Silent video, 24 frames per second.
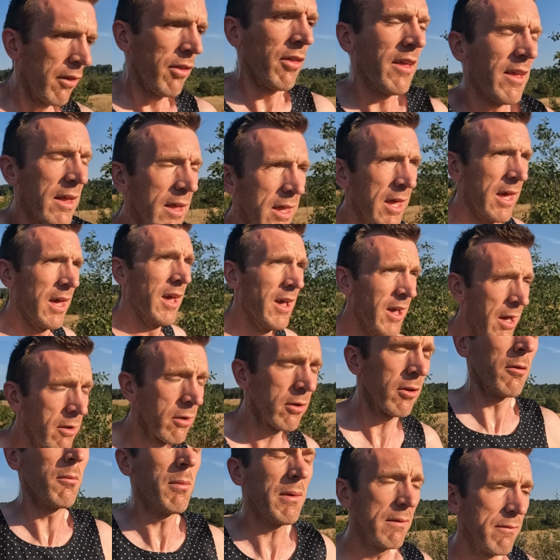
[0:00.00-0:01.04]
I think
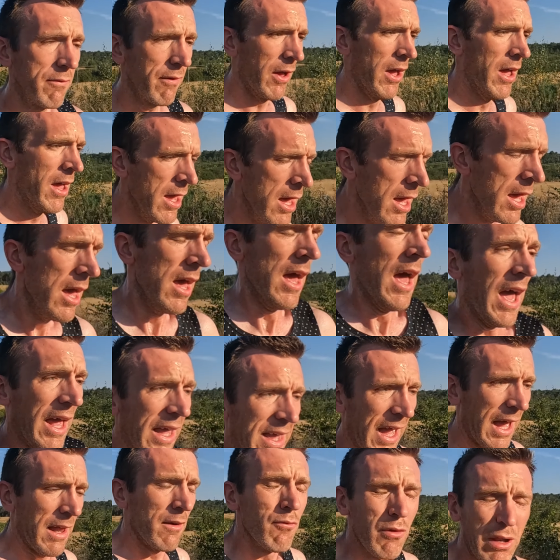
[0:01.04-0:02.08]
I'm gonna be,
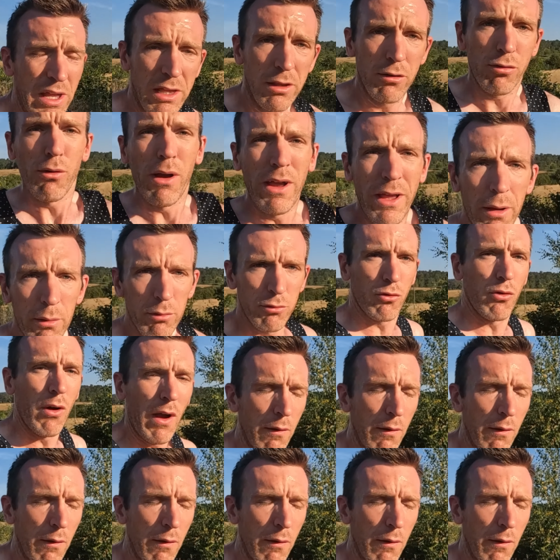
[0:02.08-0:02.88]
again, reiterate, I was